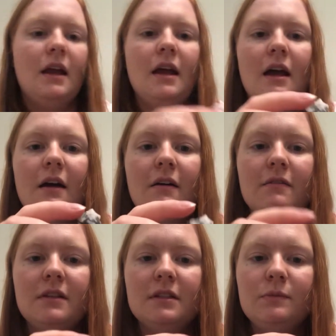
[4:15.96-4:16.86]
I
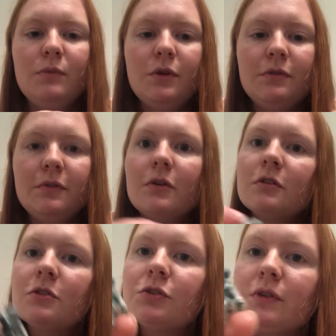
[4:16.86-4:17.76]
have this
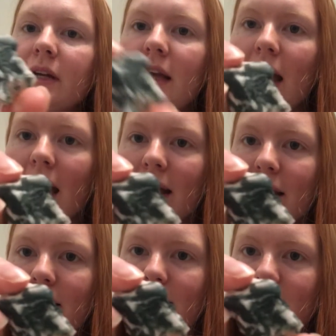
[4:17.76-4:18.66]
beautiful tree
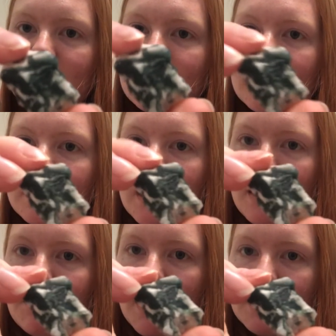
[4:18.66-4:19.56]
agate that
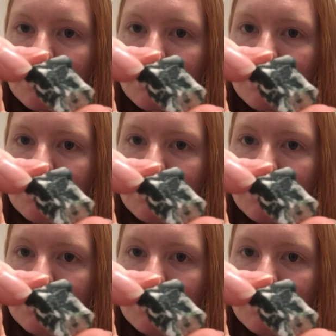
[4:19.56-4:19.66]
I mined